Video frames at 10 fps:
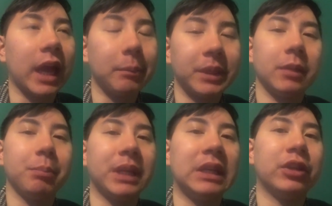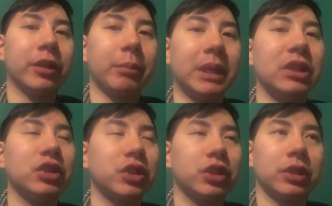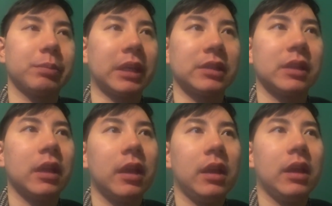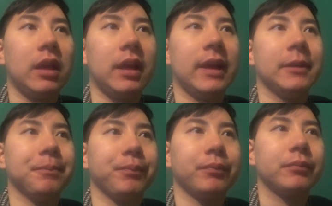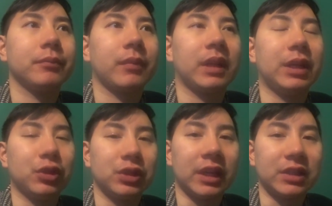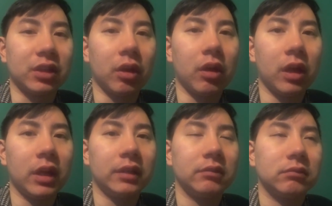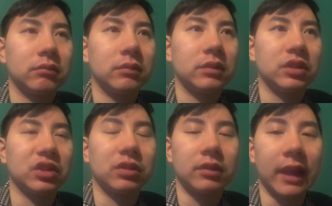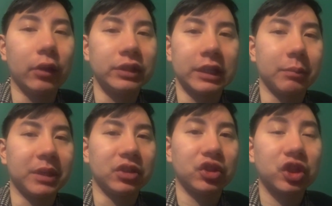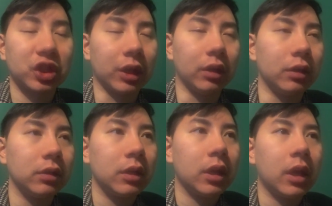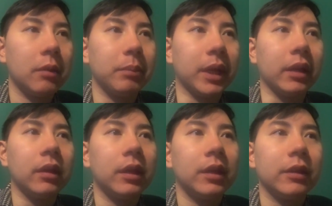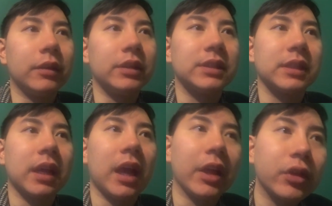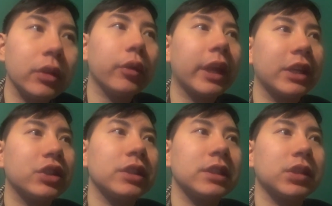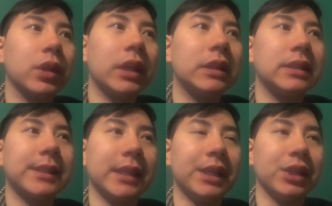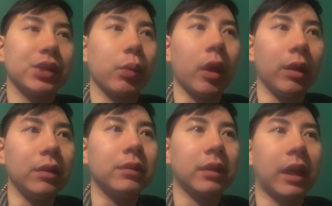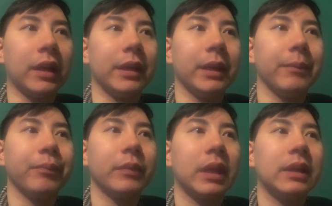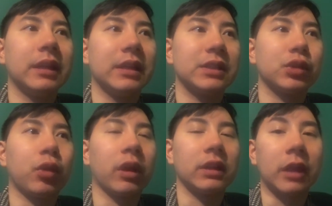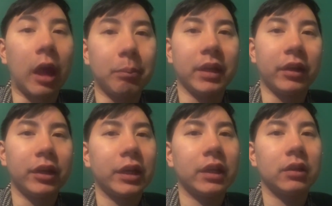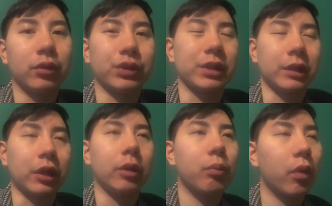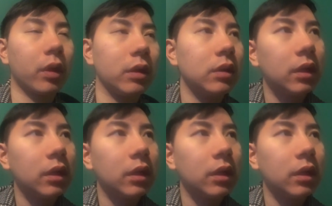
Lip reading: happy to be near the beach just because um, it was nice and hot. Just lounge at the beach, chill. But there's other locations in the city as well. The historic Lapa area close to the airport.